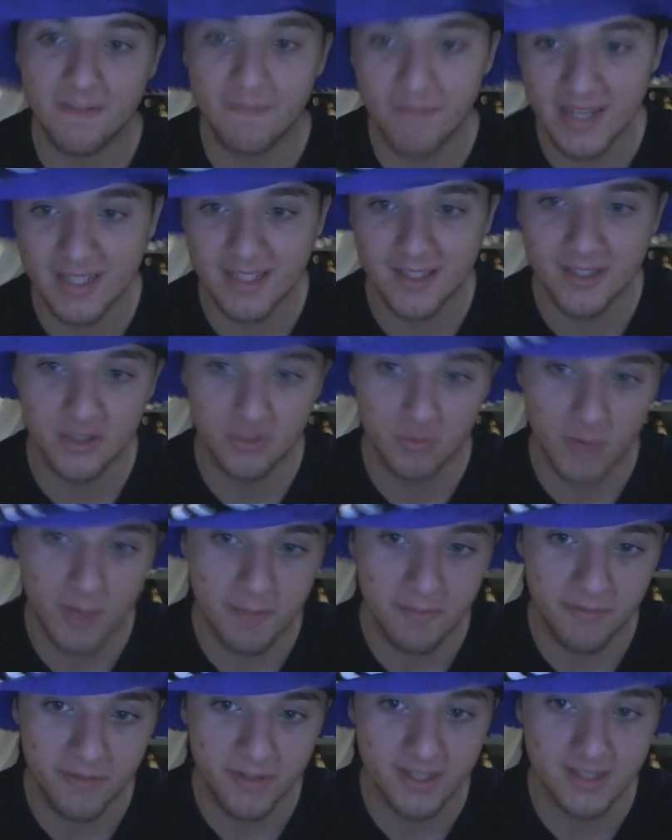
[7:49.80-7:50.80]
faceless
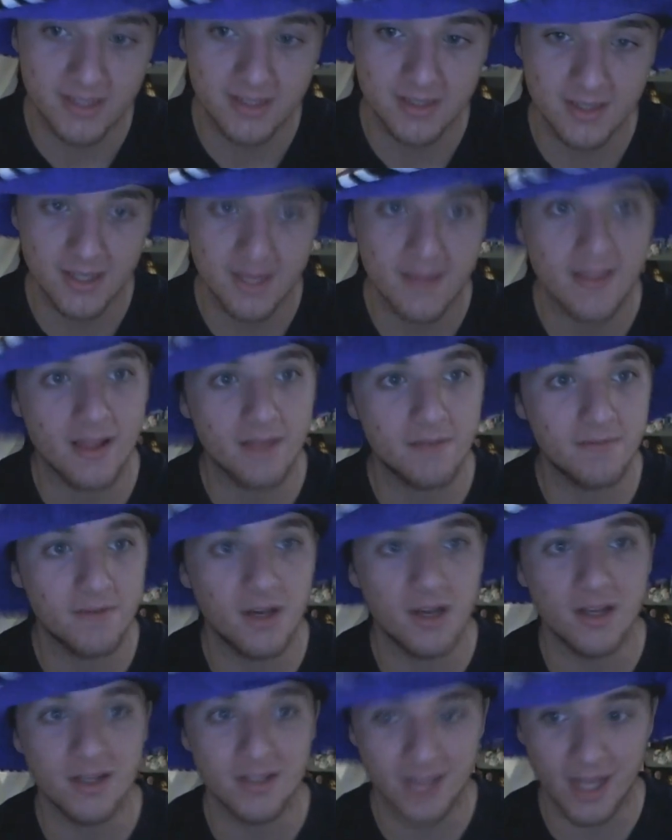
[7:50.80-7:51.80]
rape face. Say that
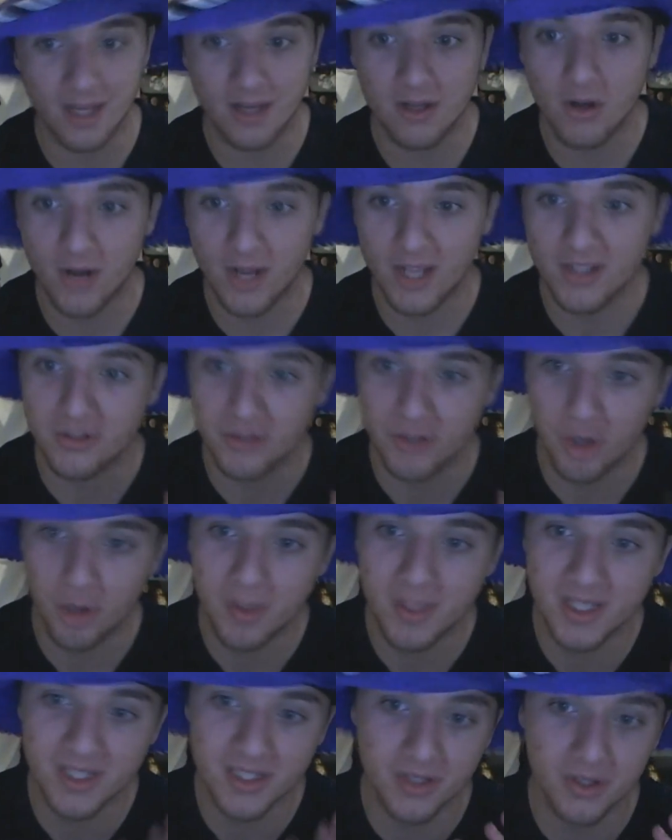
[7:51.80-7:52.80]
like, yeah. Okay, so
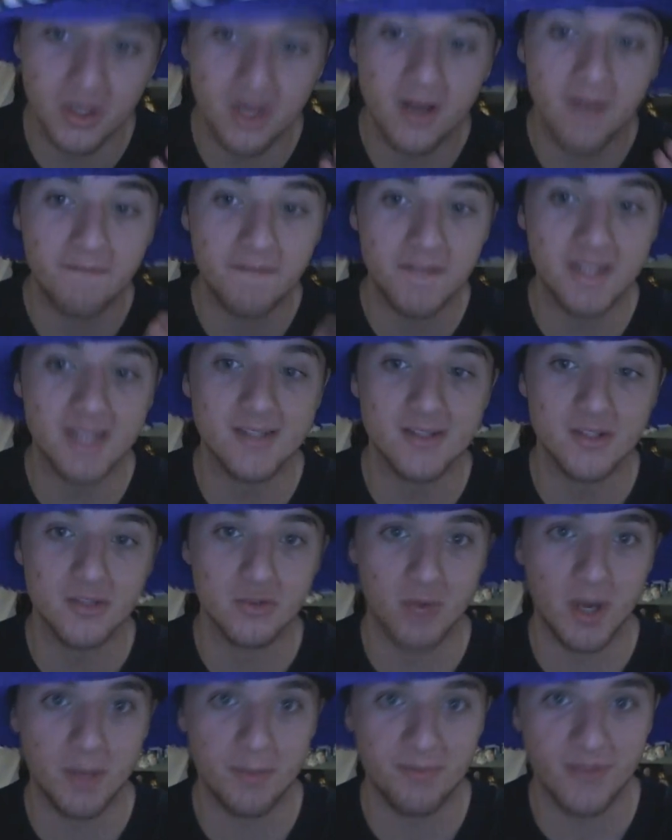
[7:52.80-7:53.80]
Toby has a faceless
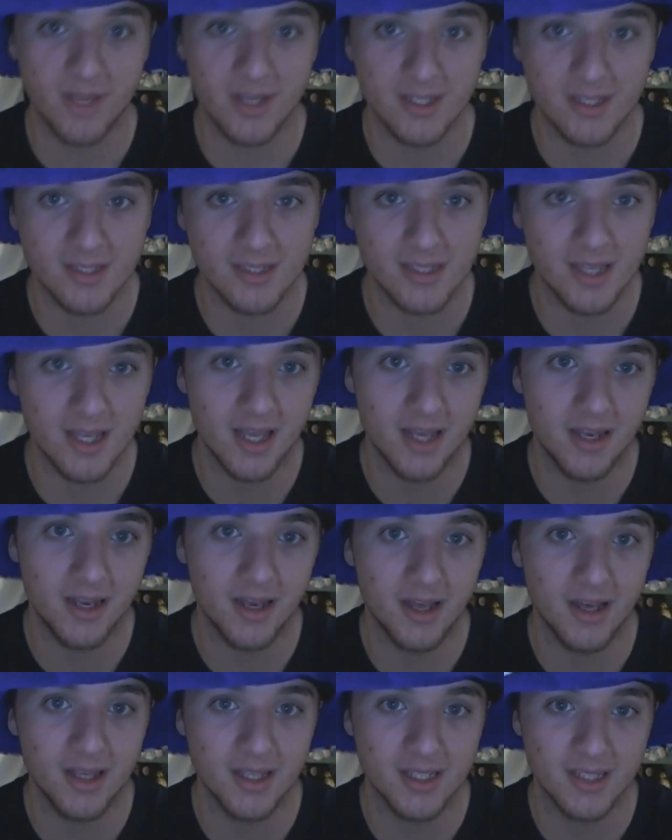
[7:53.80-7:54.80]
rape face, and
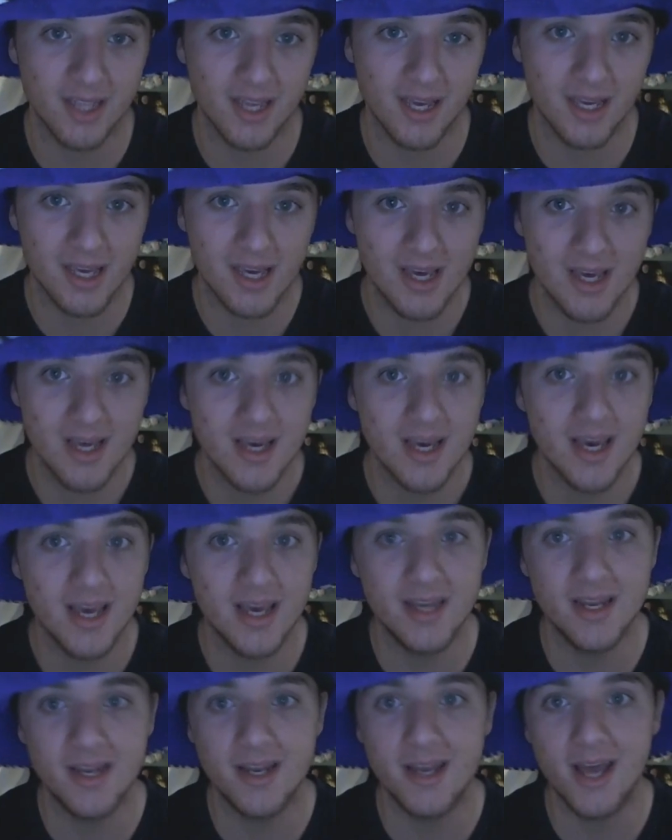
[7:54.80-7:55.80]
he's like,
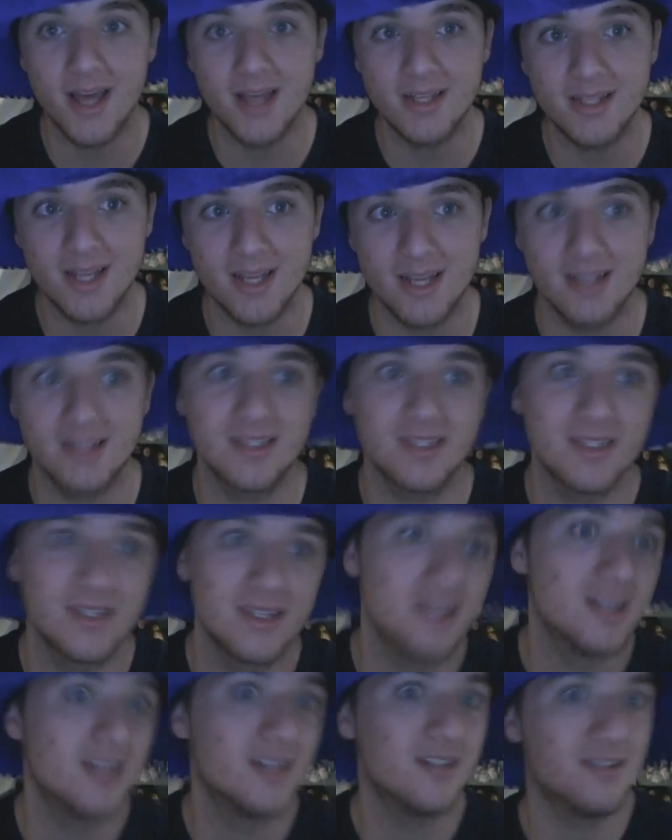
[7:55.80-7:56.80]
8 and 9 tails,
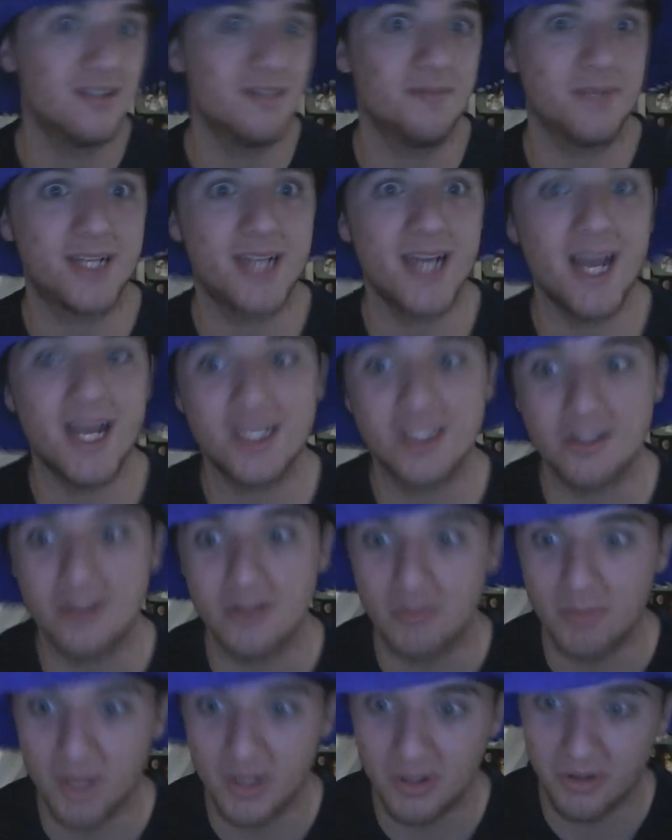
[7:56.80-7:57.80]
I'm gonna catch
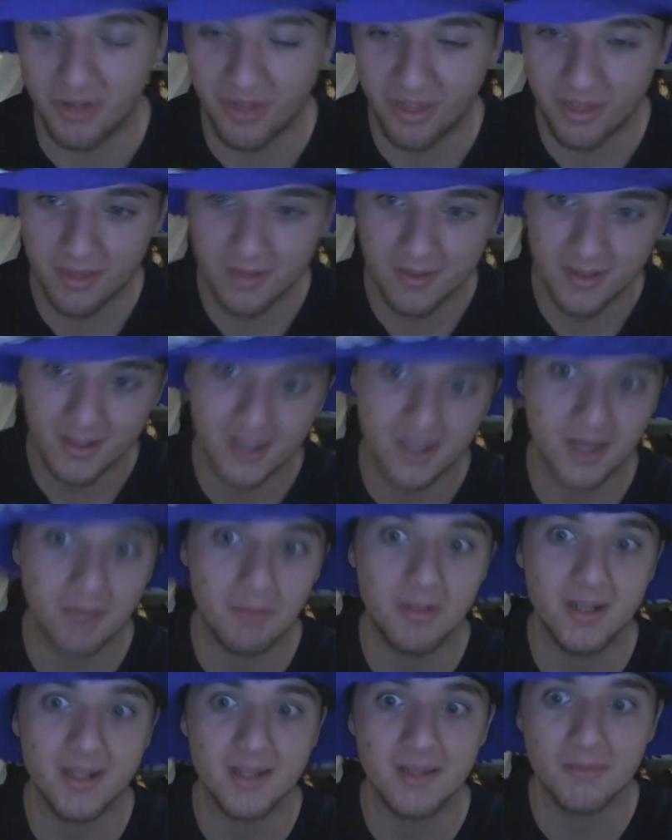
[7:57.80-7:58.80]
you both and
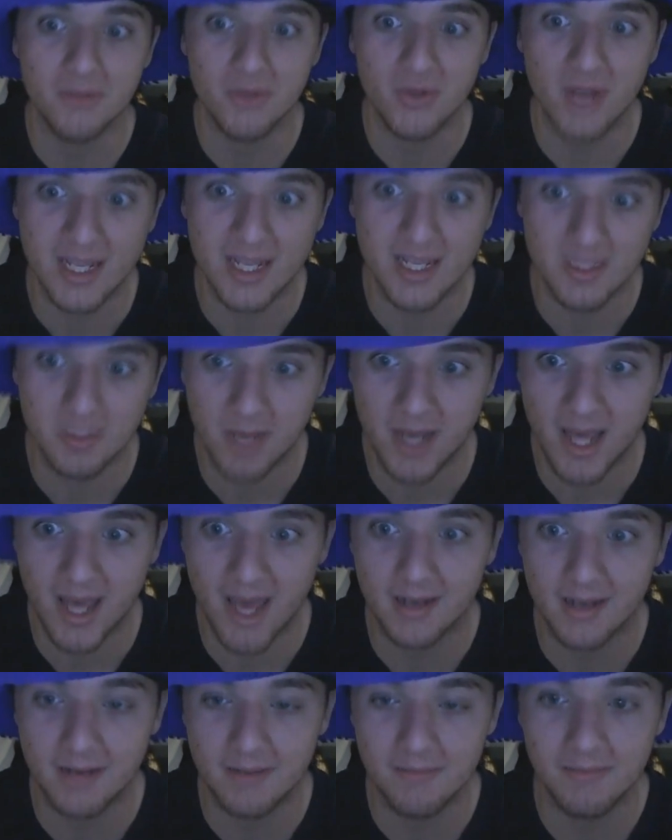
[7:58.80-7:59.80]
complete the Moon Eyes
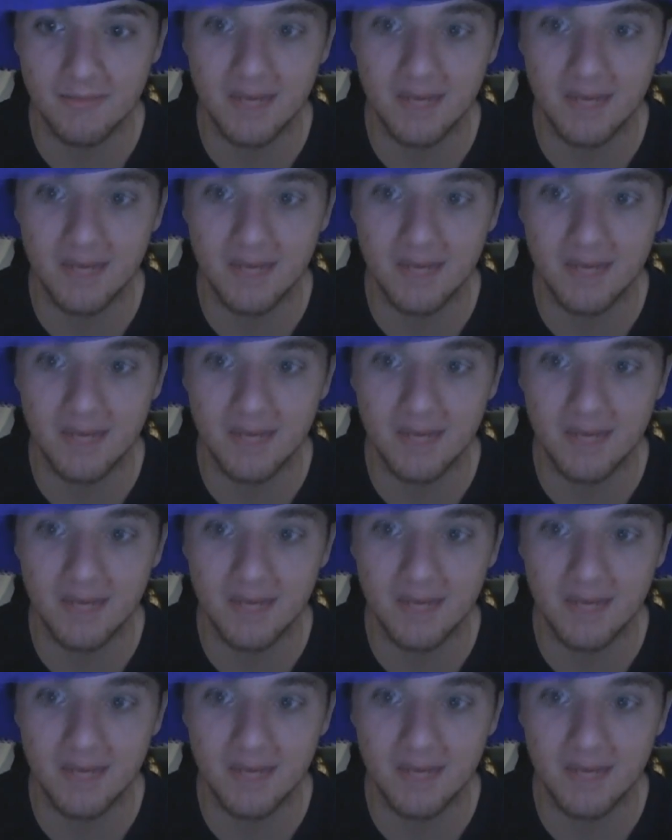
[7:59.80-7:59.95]
plan.